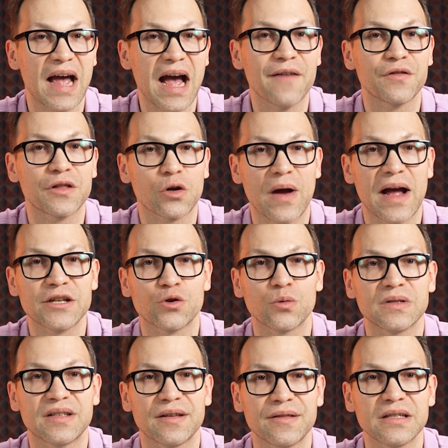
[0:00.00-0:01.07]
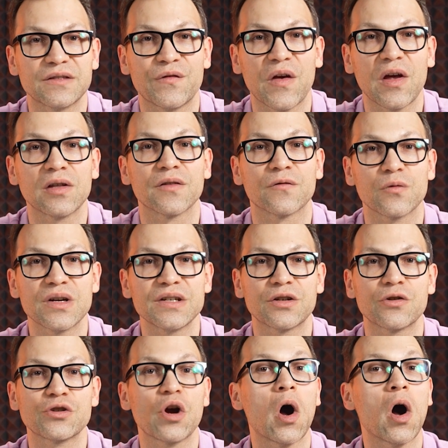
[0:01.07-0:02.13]
half of the graduates in this field of
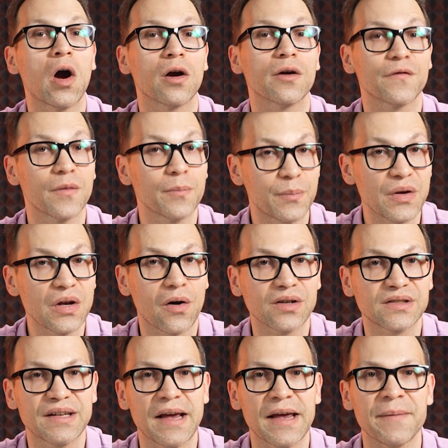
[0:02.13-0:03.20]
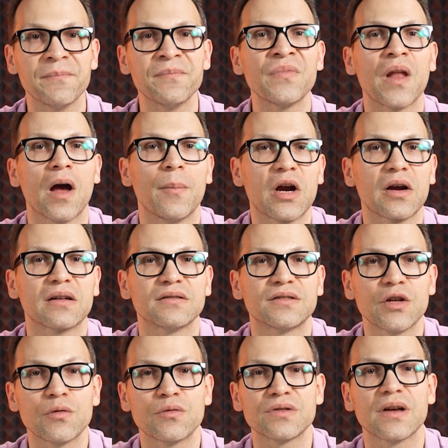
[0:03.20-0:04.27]
research are from PRC. American
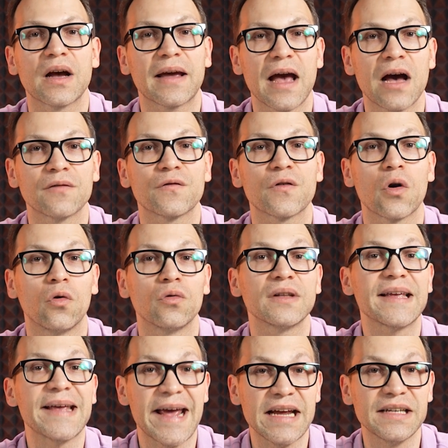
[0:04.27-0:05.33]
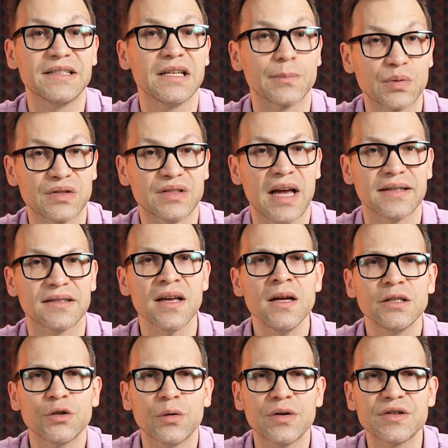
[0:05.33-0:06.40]
students account for only 18%.
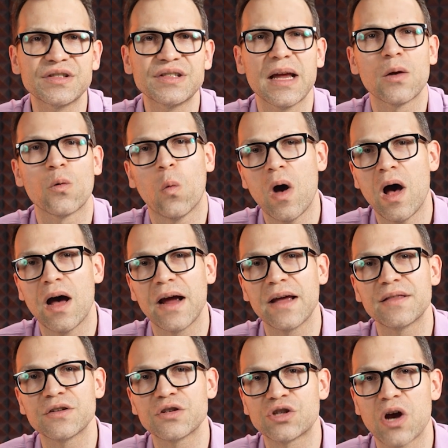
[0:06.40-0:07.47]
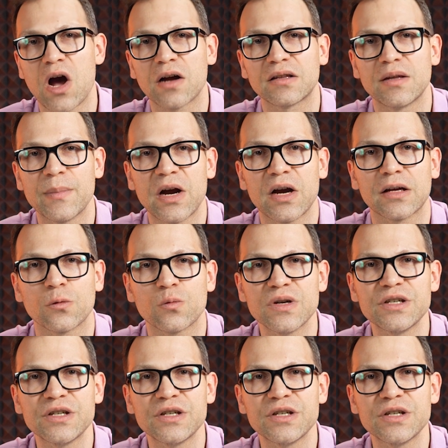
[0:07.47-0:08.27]
To understand why this shocked American